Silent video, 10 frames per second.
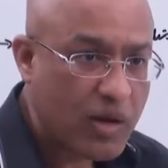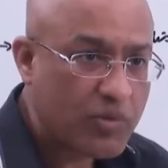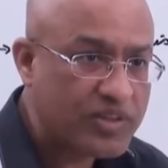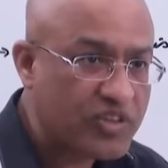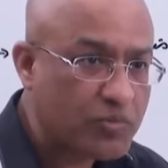
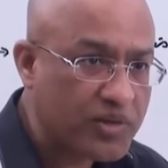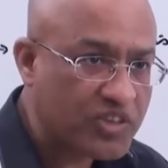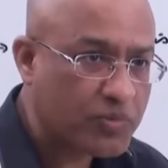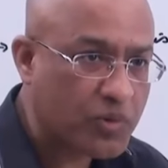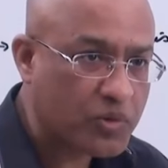When this
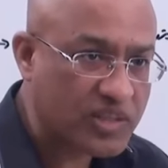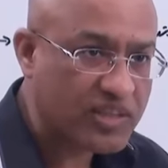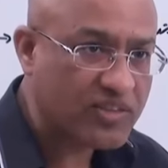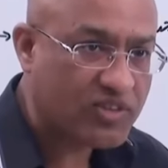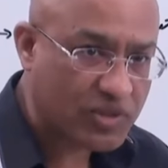MuSK
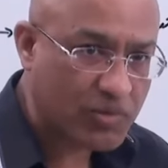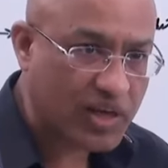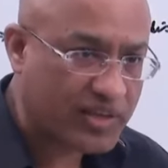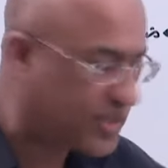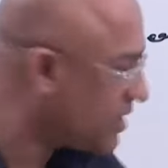protein is
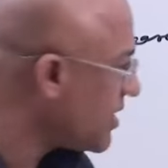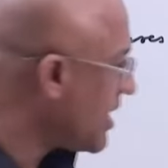stimulated,